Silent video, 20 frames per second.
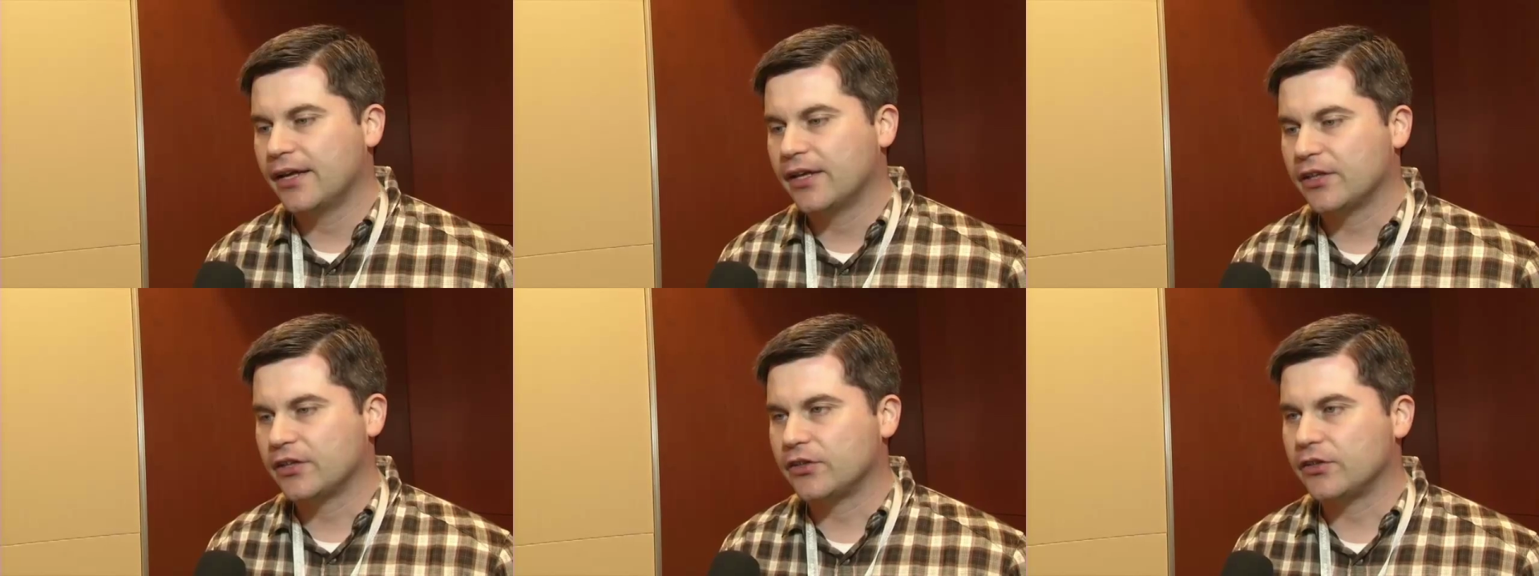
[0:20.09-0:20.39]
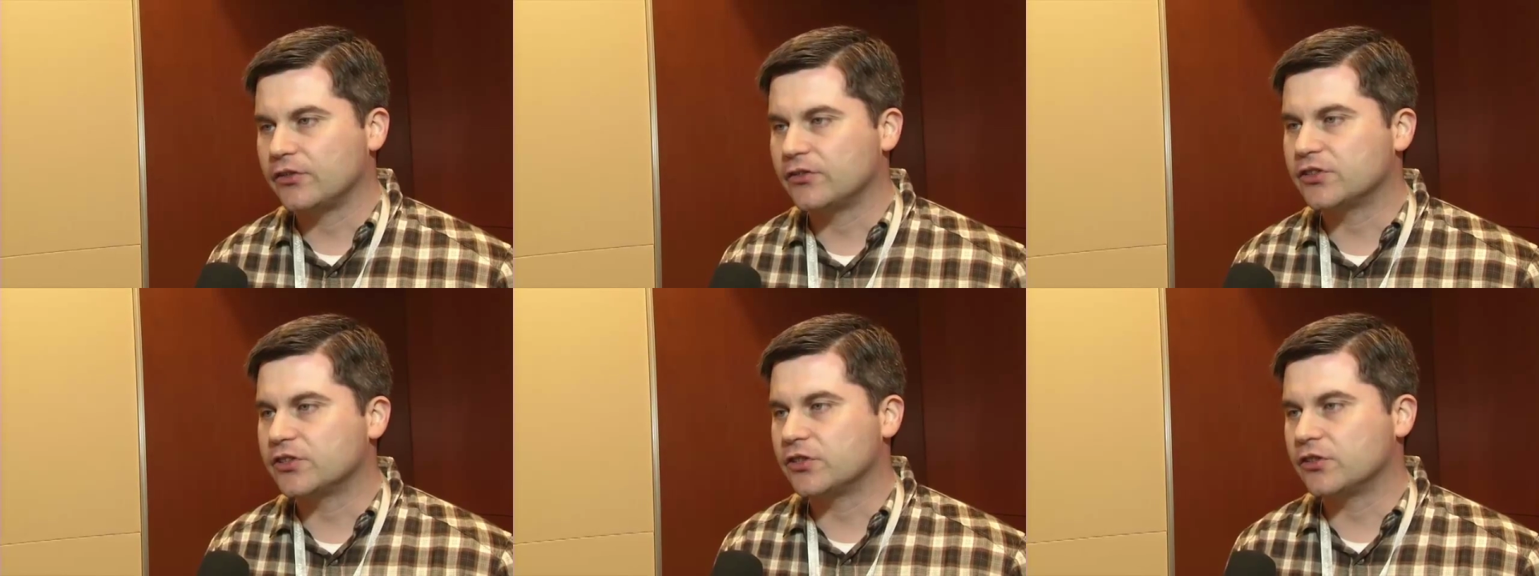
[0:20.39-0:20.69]

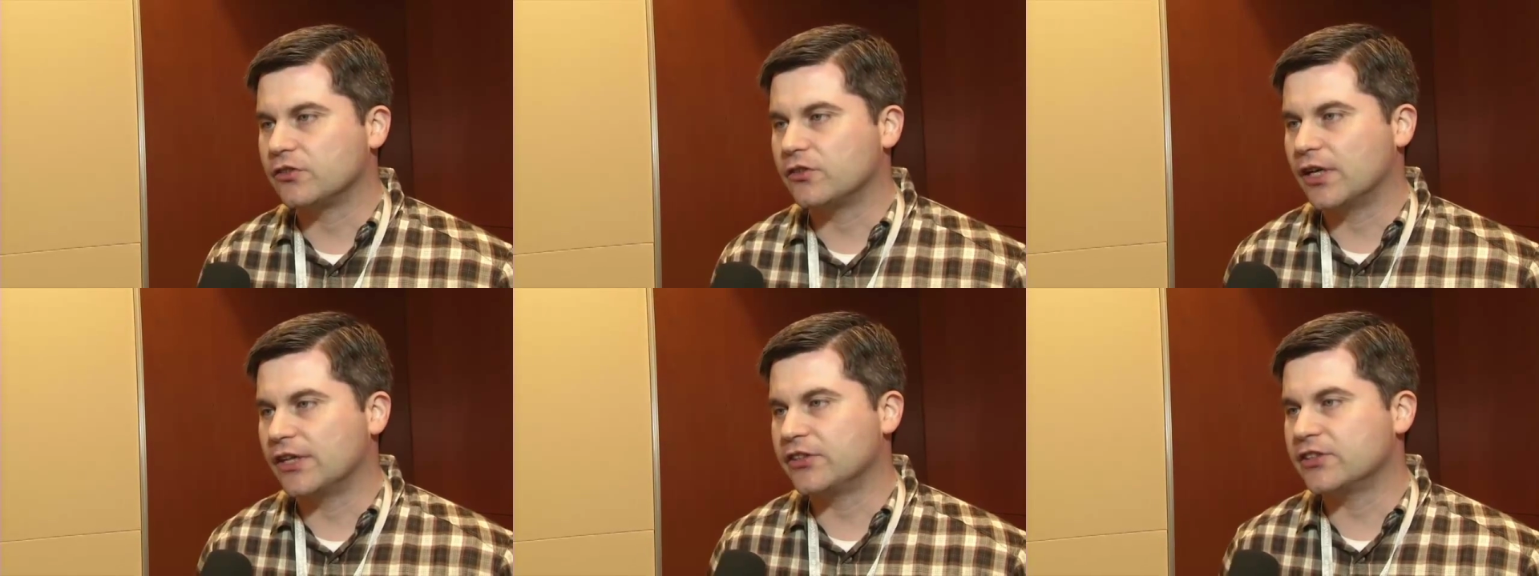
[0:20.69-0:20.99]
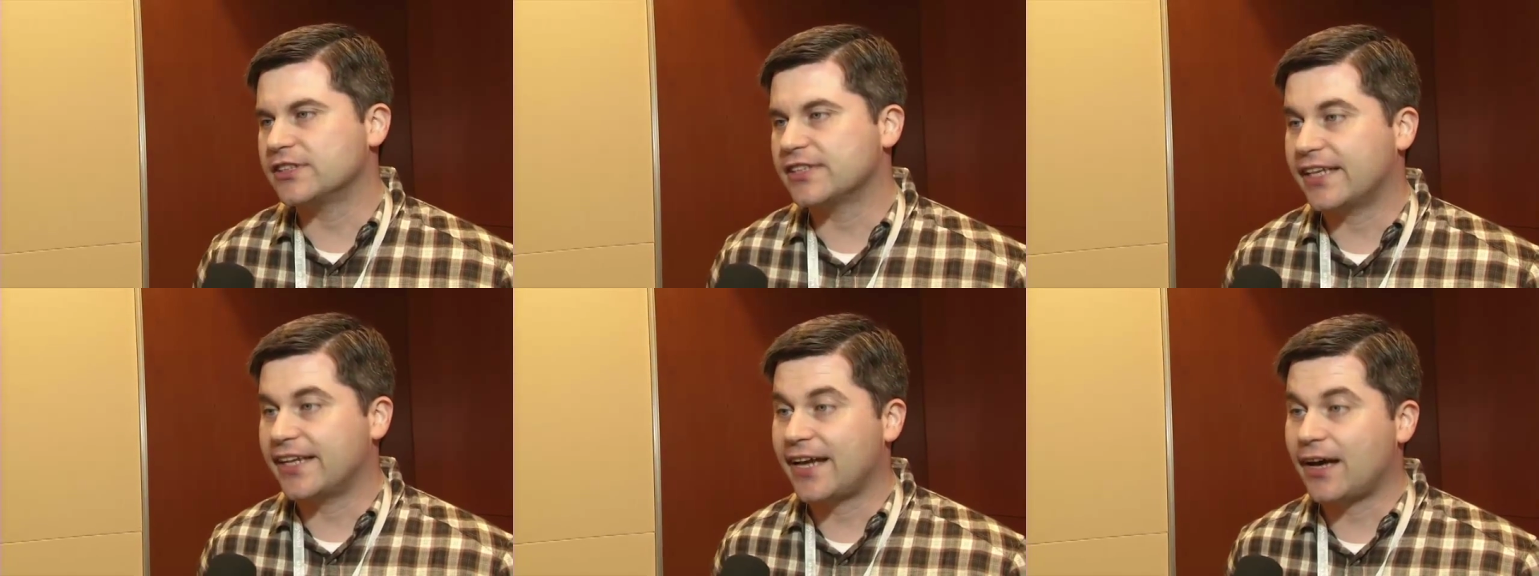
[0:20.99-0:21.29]
you to
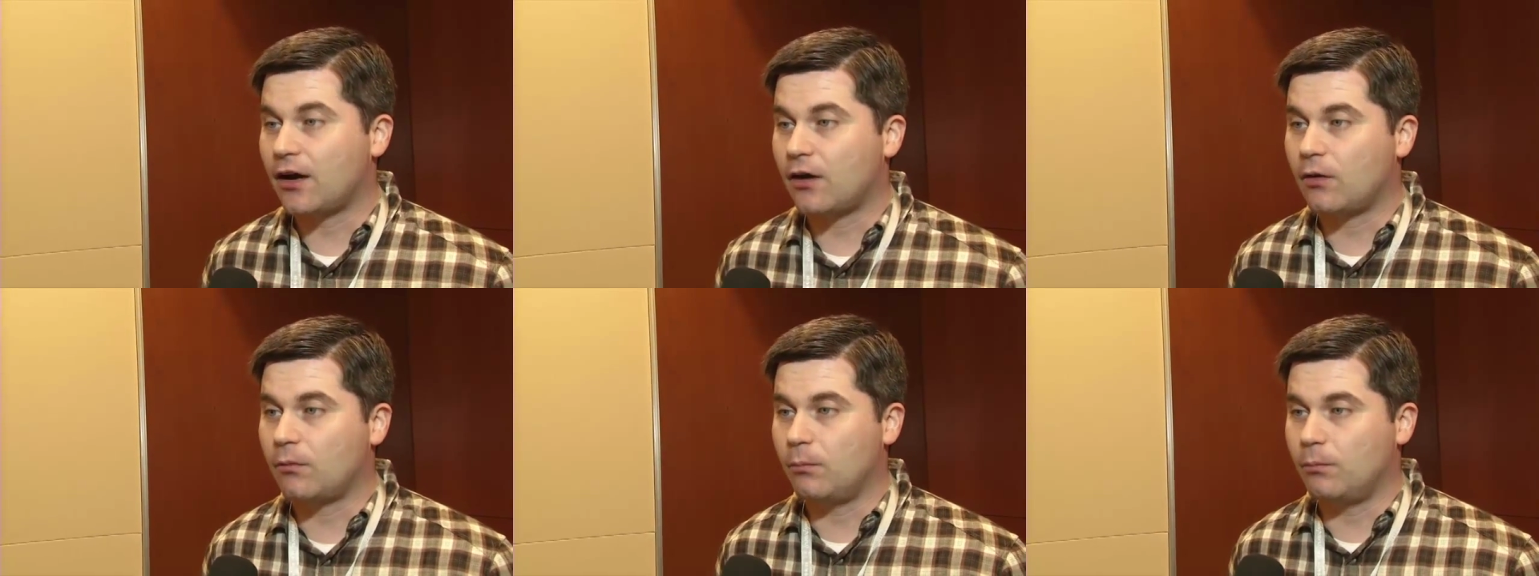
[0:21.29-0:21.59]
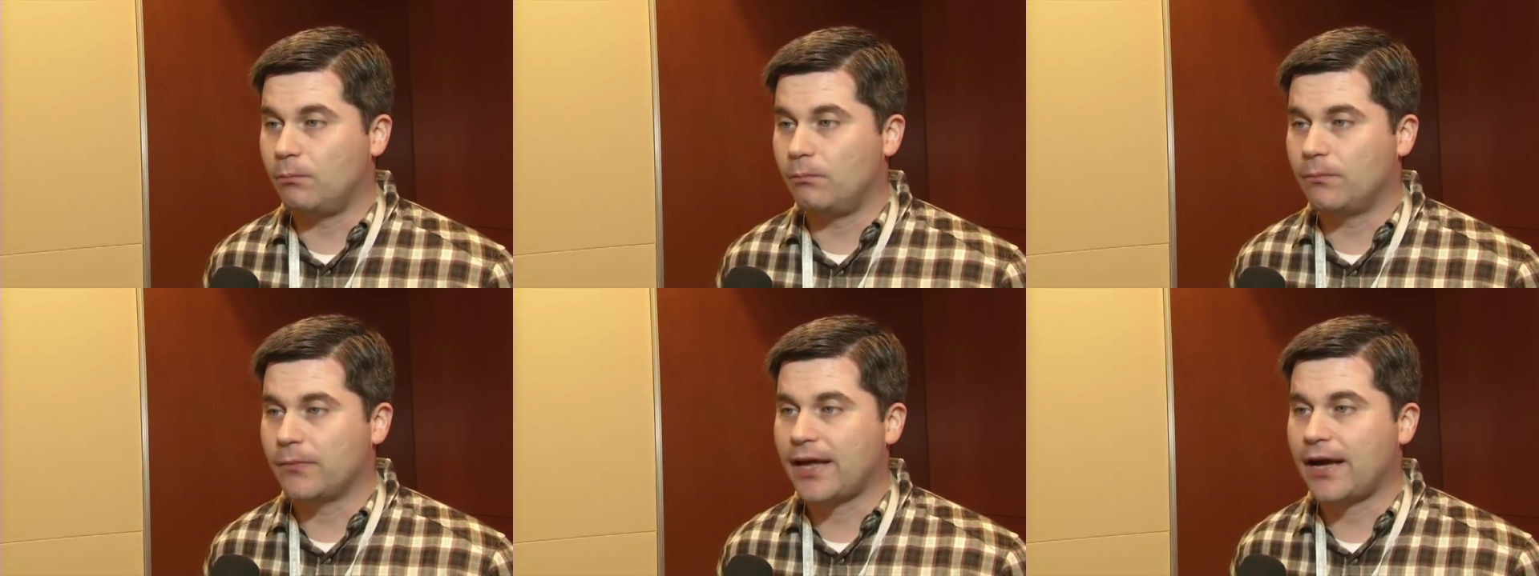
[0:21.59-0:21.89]
understand
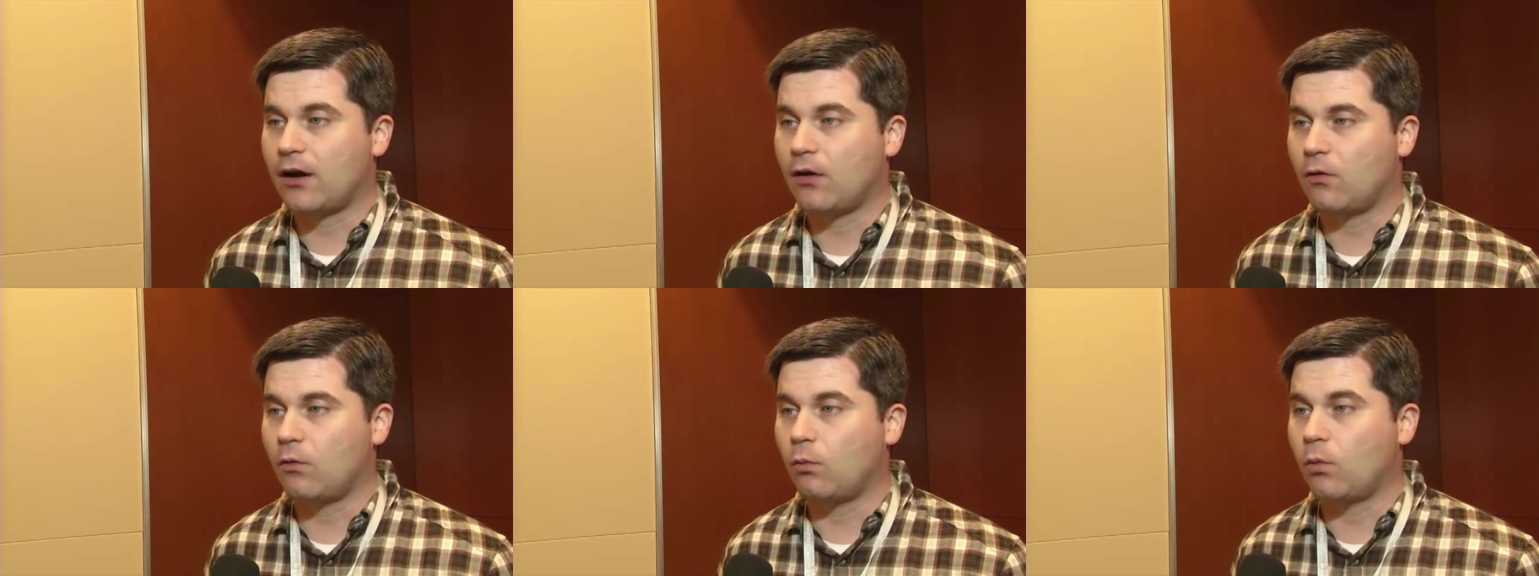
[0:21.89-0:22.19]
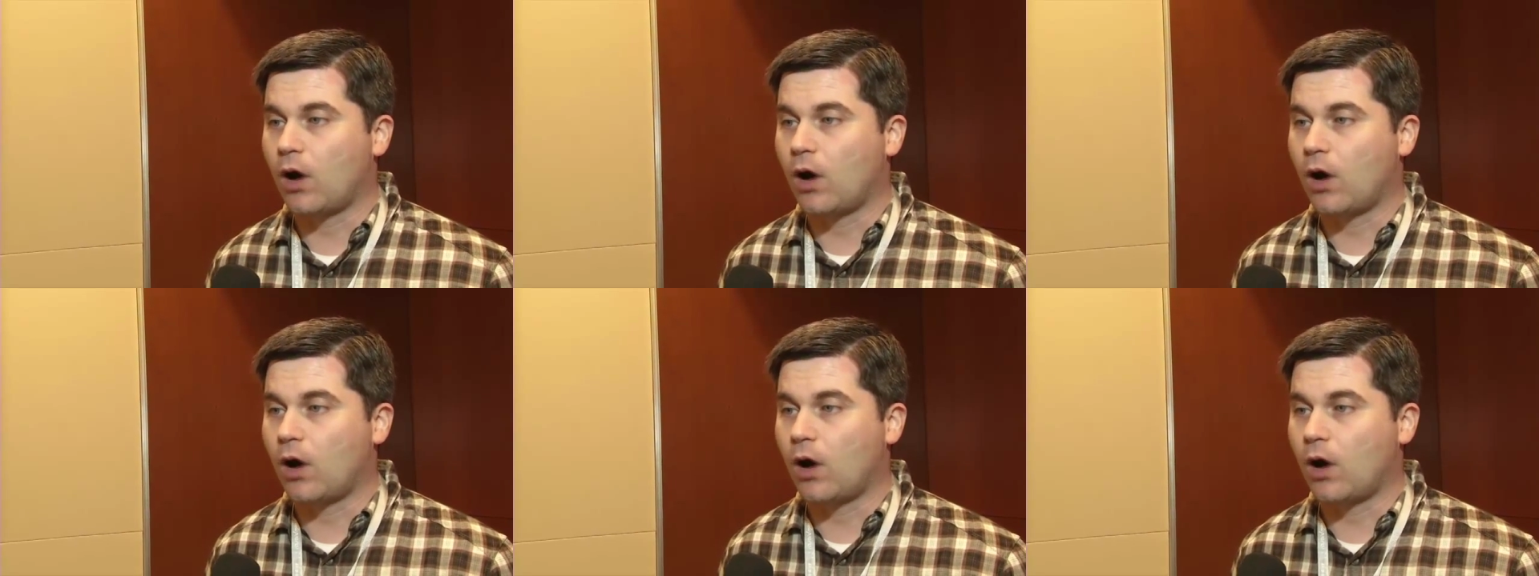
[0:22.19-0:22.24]
how